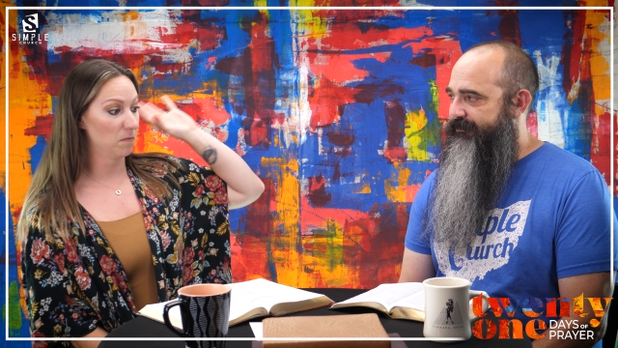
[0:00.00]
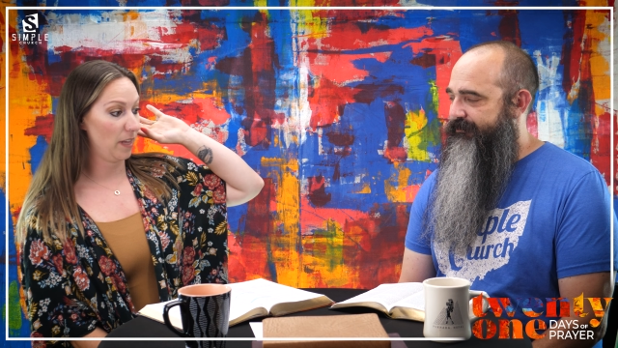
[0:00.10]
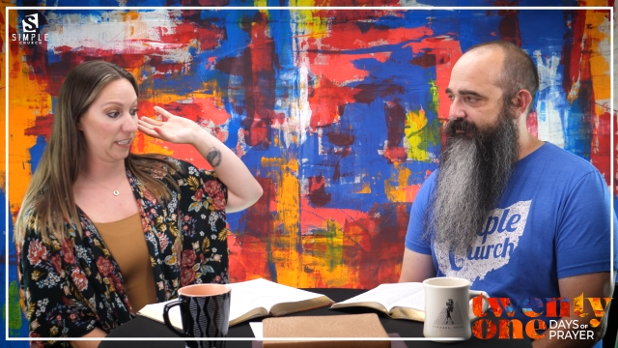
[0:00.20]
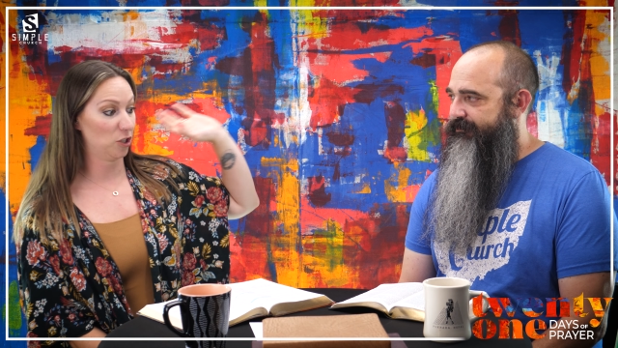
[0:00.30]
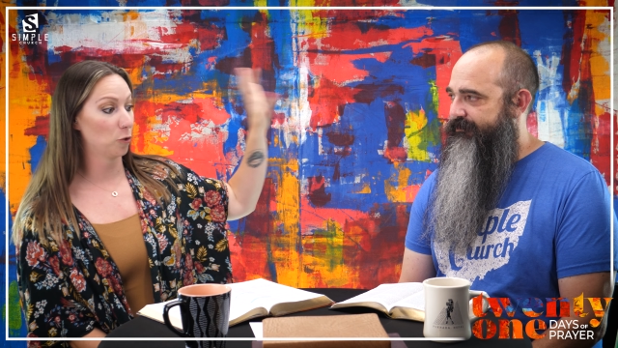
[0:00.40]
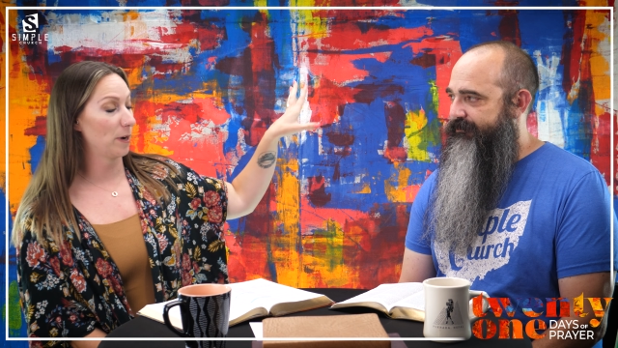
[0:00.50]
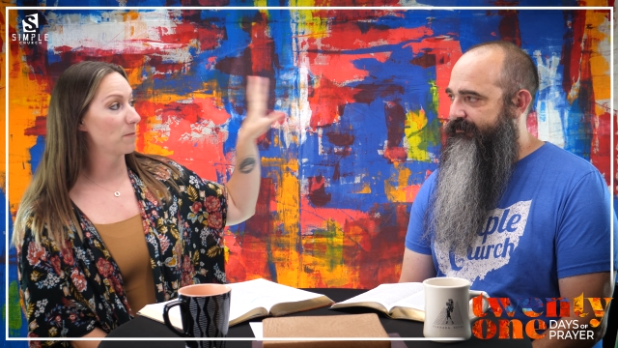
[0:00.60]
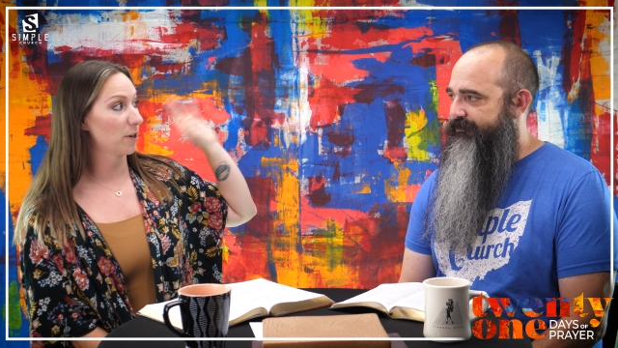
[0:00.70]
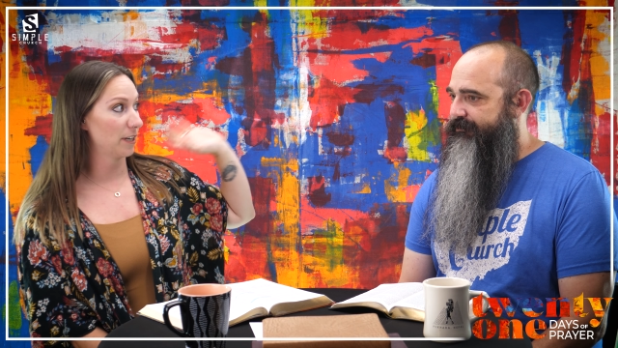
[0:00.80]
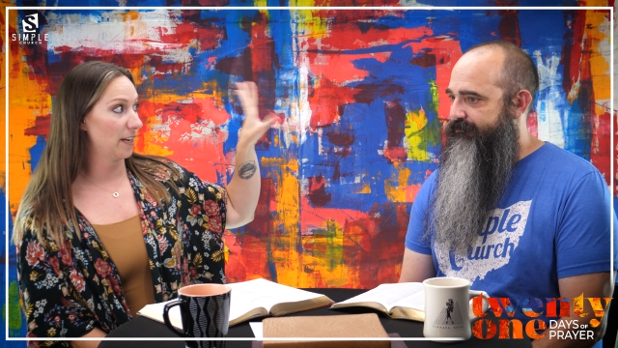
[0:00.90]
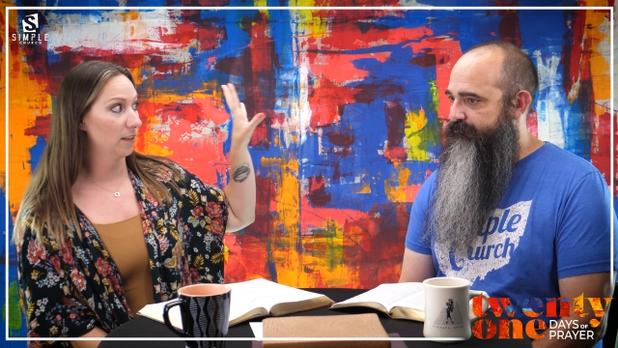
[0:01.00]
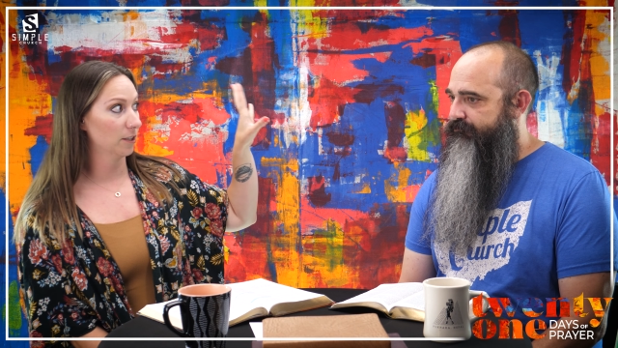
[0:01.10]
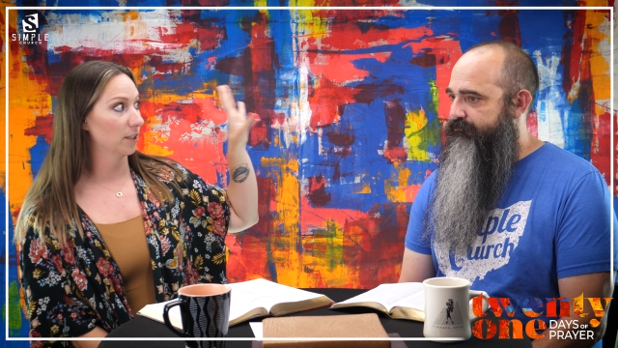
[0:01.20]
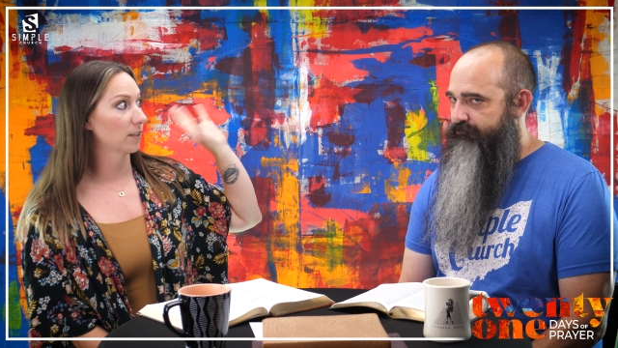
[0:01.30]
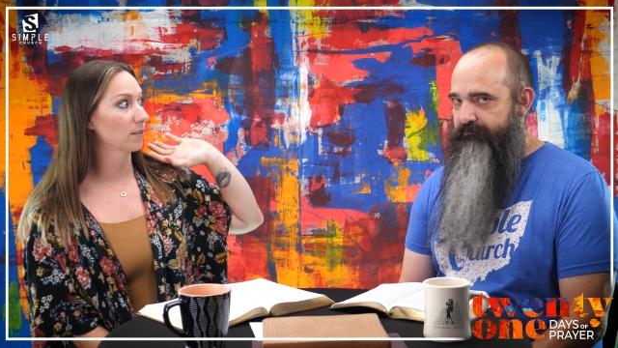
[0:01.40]
Speaker 1: like screamer
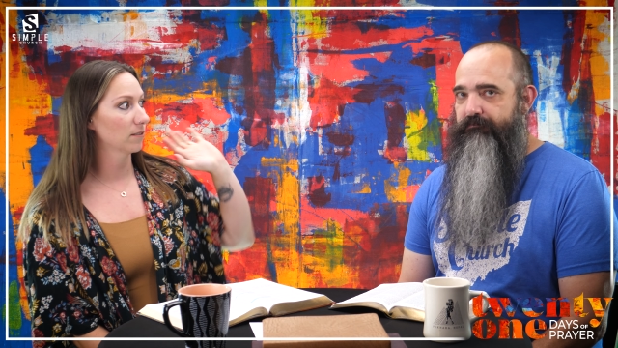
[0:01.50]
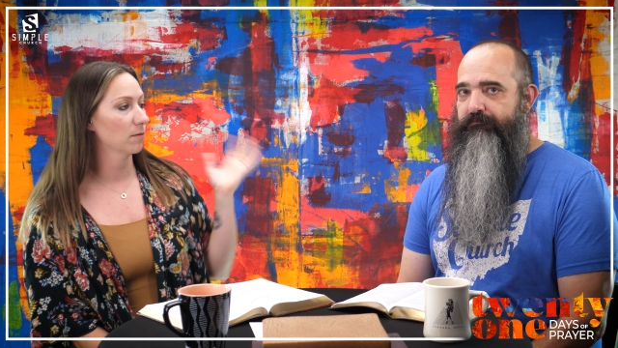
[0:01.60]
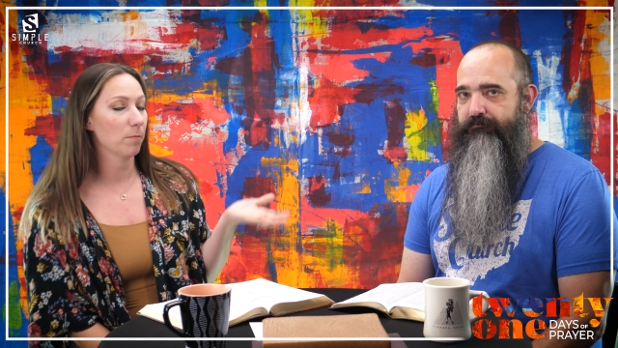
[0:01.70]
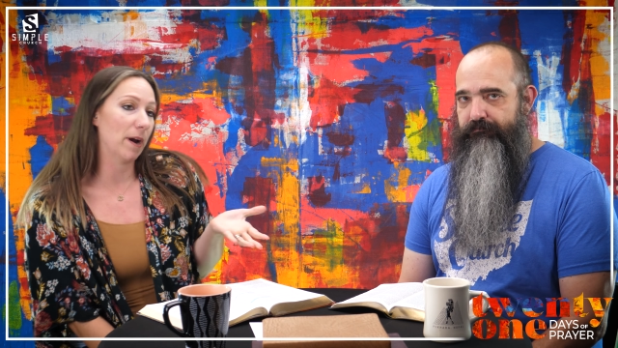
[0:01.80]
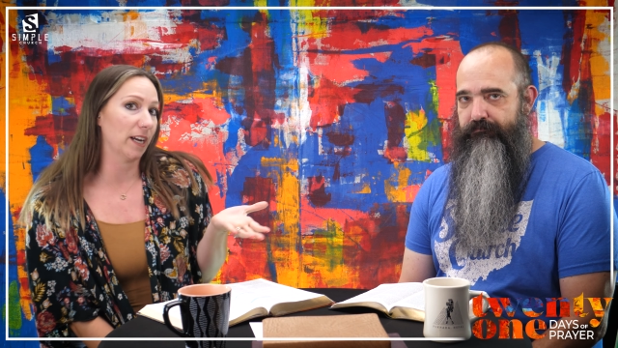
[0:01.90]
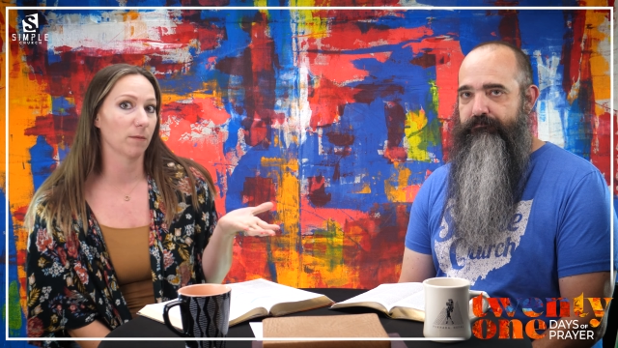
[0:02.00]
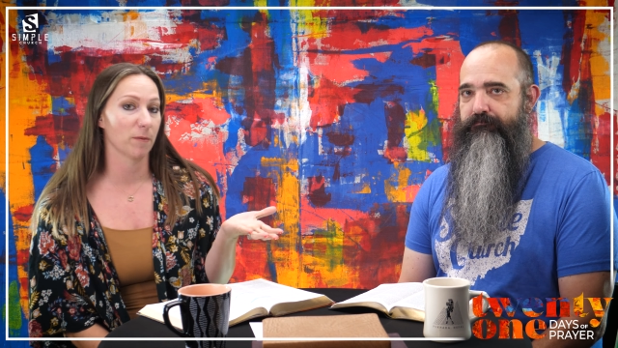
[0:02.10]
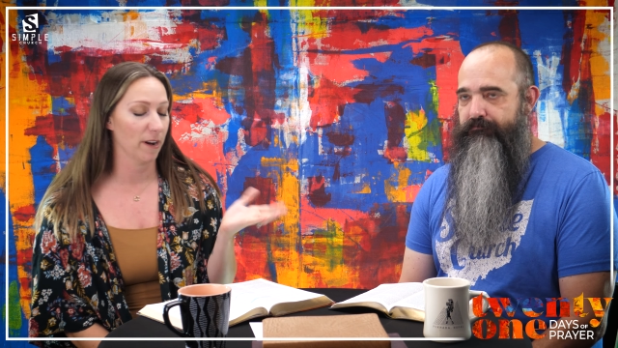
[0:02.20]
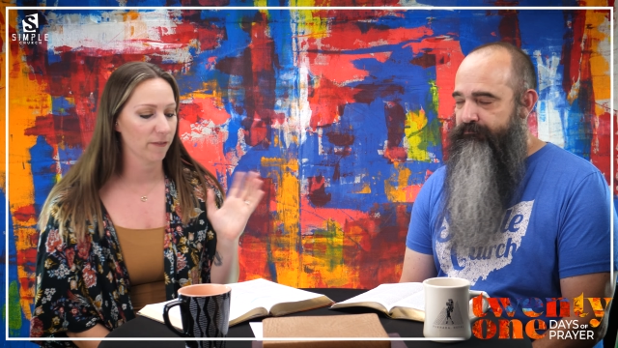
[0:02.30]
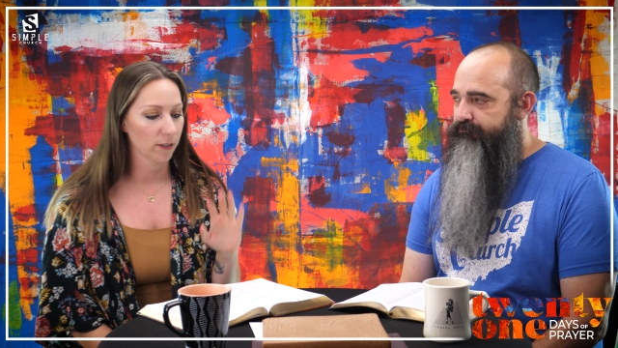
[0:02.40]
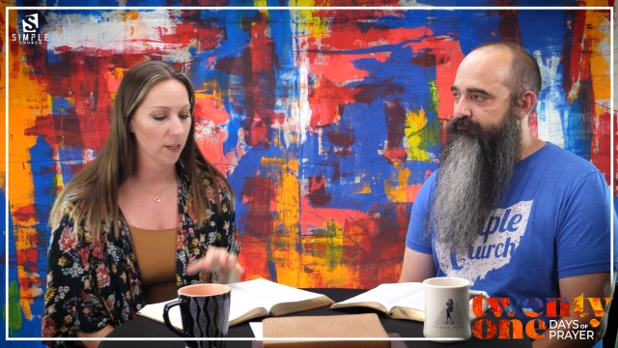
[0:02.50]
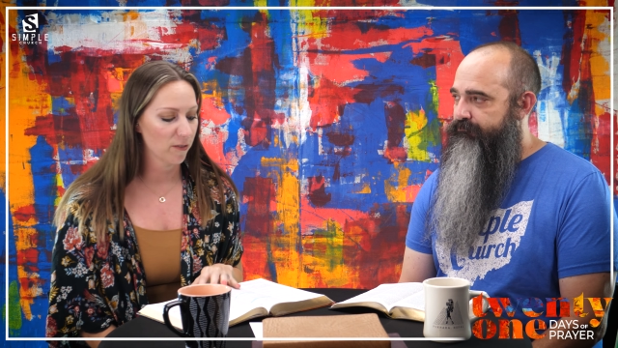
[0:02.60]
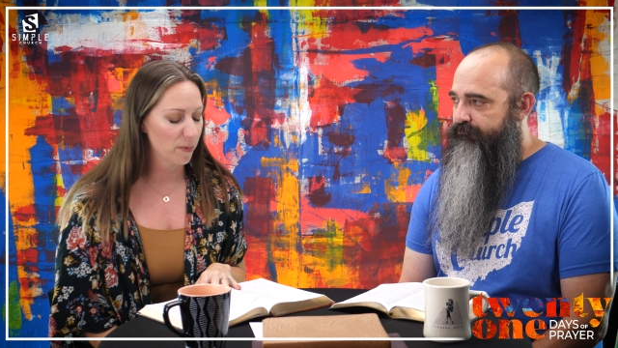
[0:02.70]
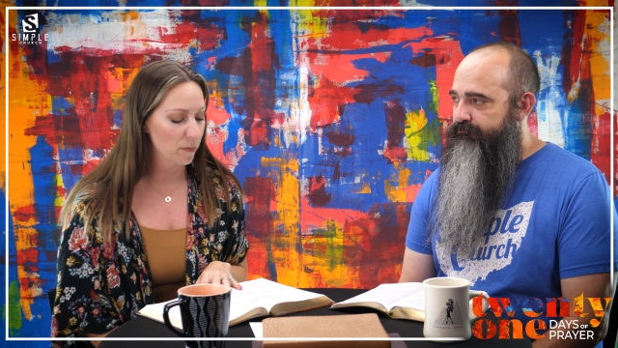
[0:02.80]
yeller might come to mind for a lot of